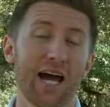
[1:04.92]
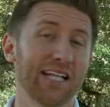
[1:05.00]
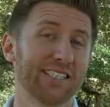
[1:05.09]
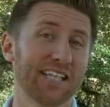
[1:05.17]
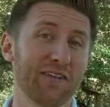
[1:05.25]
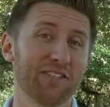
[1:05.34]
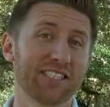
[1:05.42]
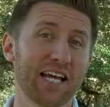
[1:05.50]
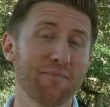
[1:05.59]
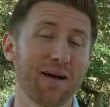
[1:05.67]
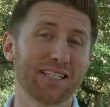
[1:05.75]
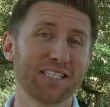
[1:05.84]
And it's safe to
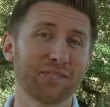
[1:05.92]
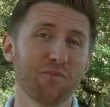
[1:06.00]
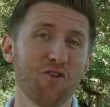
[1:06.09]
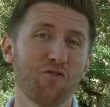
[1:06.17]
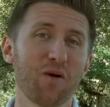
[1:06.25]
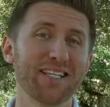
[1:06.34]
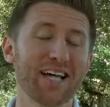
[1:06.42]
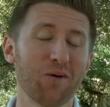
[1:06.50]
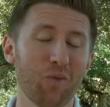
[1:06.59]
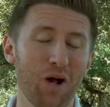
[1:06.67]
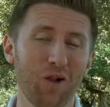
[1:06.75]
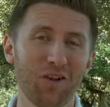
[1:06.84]
say Mata's move went
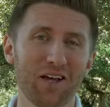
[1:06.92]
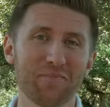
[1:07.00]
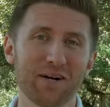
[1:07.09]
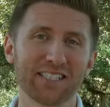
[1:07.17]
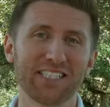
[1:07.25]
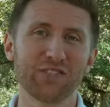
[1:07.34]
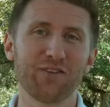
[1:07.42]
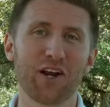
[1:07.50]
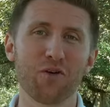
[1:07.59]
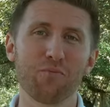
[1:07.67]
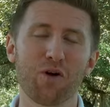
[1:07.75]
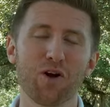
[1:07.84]
down well amongst his
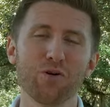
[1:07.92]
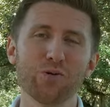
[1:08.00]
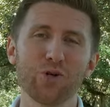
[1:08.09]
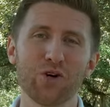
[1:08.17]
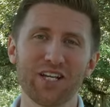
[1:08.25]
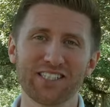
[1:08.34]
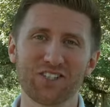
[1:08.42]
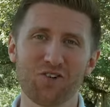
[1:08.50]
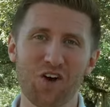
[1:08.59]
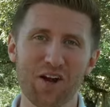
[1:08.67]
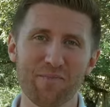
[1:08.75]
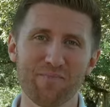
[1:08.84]
fellow pros on Instagram.